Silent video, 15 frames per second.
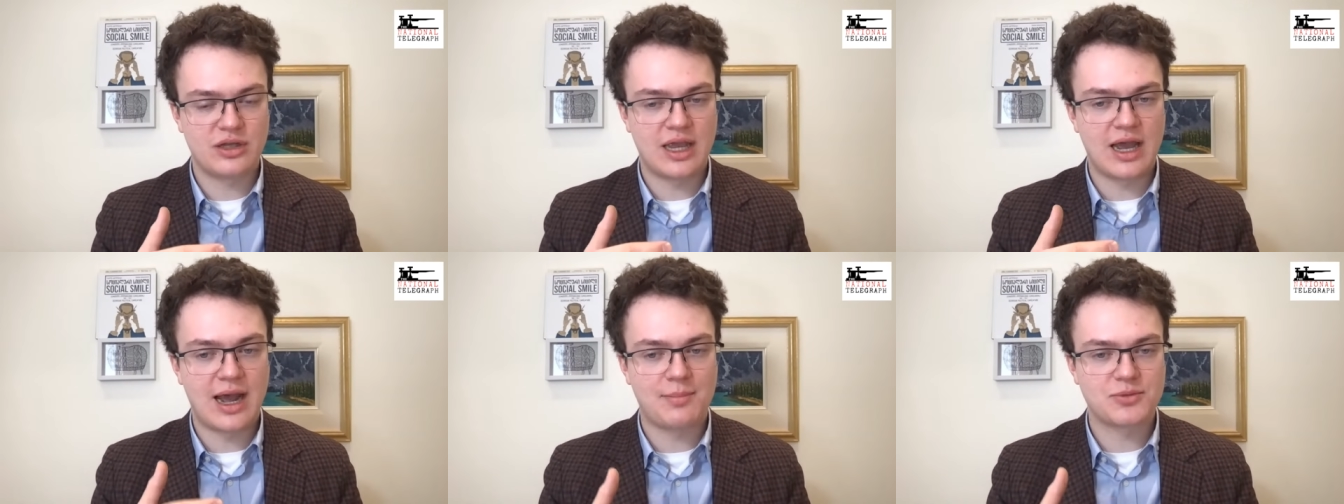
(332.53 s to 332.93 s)

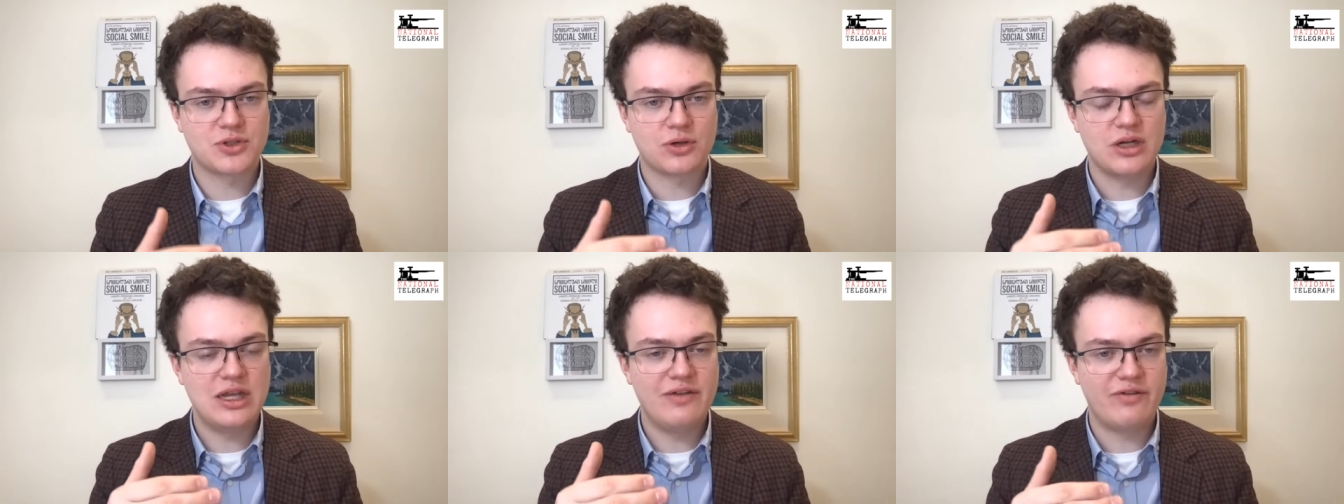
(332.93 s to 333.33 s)

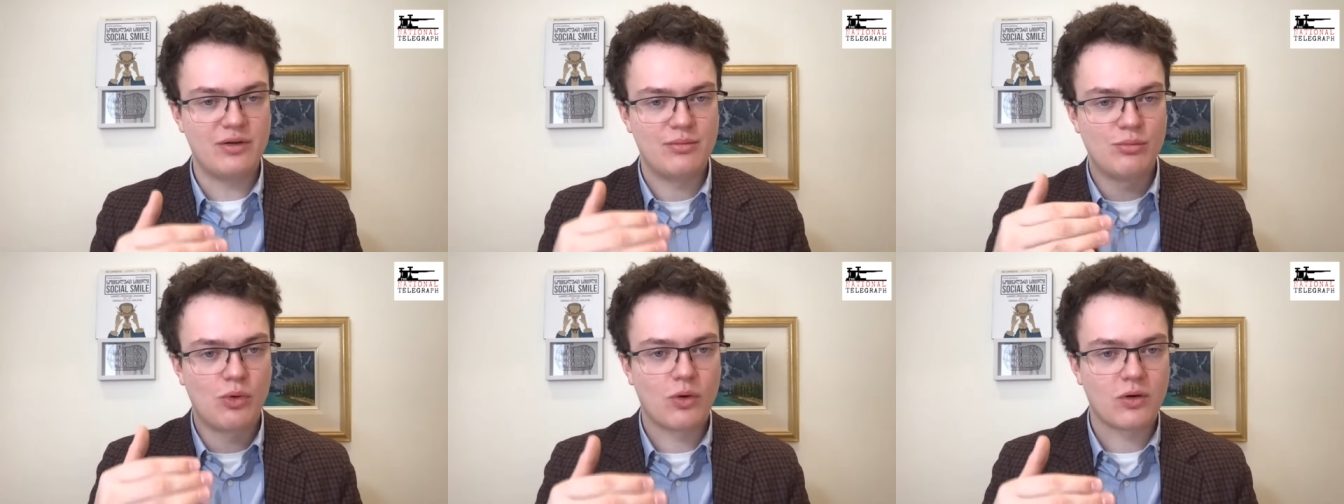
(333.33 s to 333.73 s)
capture
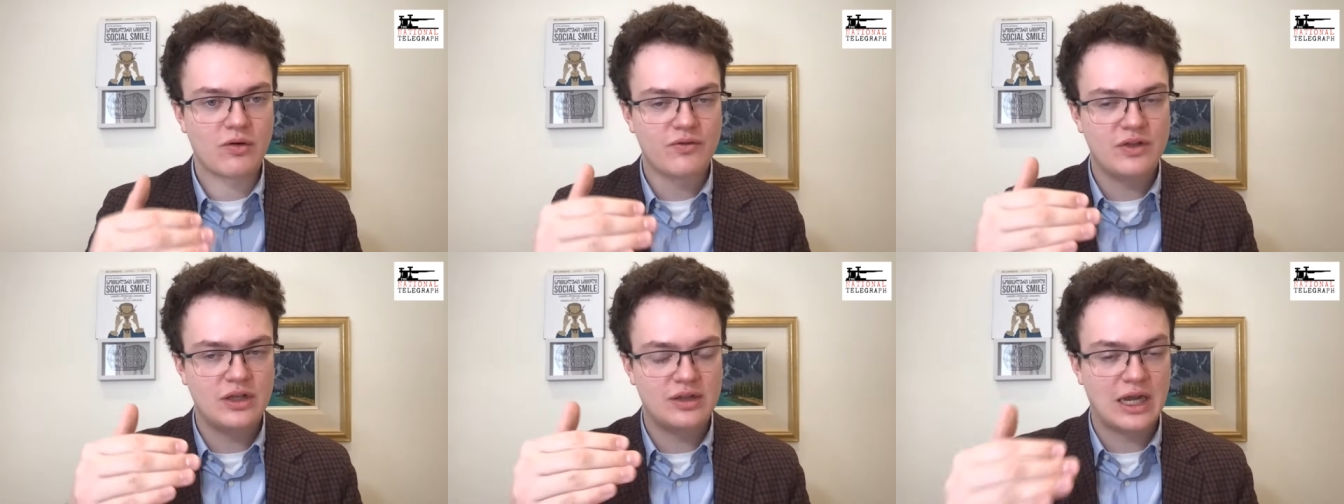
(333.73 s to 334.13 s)
even more
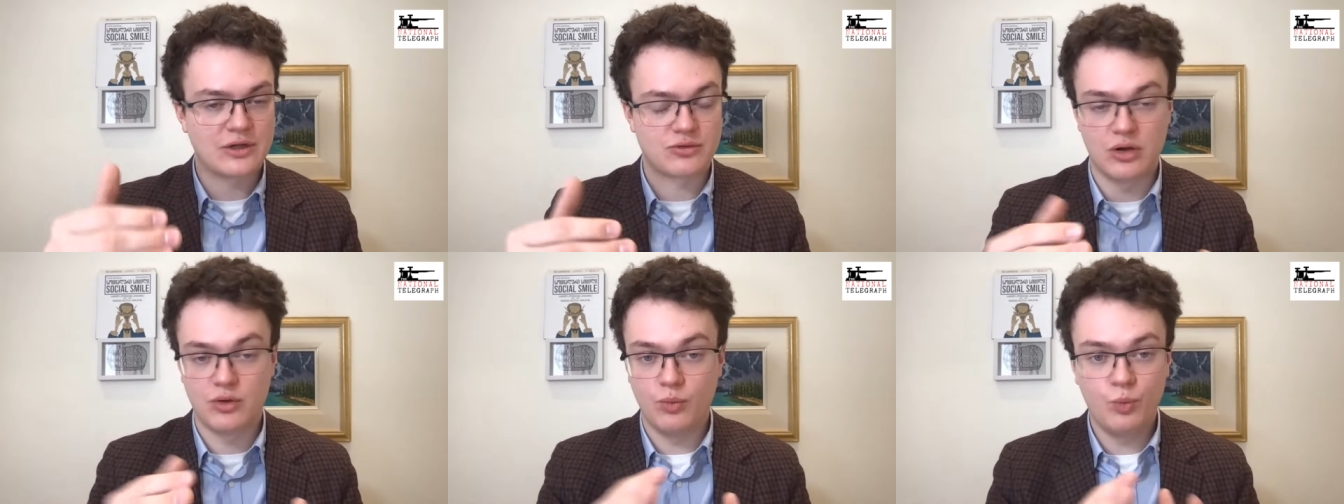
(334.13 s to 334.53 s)
of the
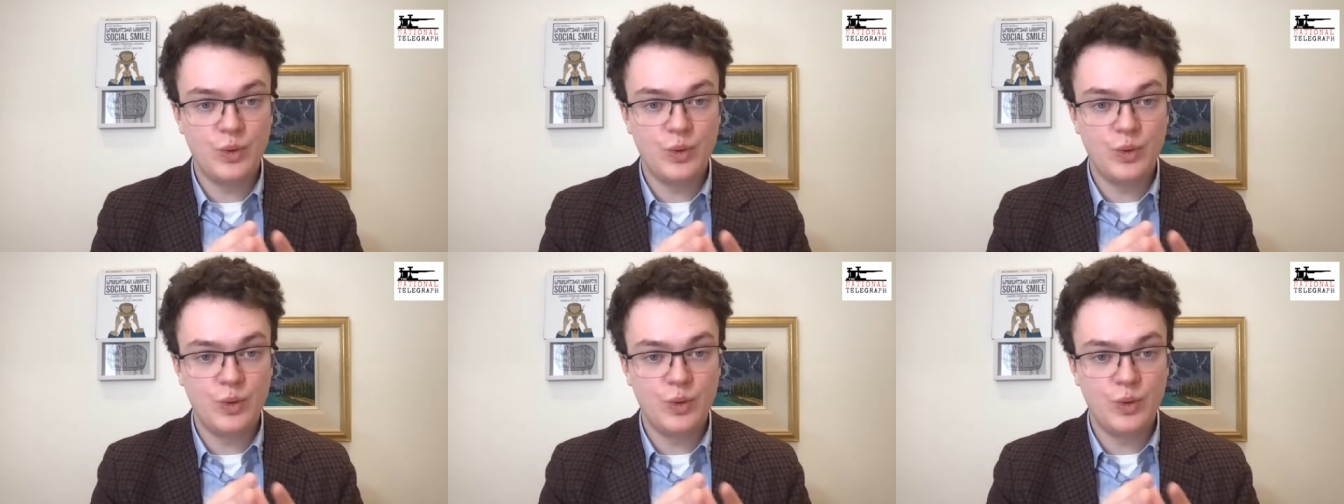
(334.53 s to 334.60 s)
electorate,